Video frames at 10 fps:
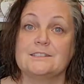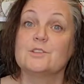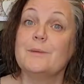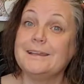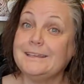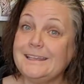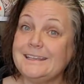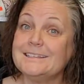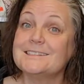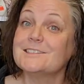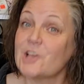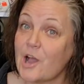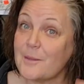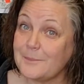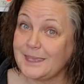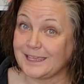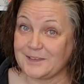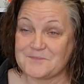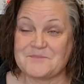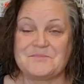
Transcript: So my niece taught me.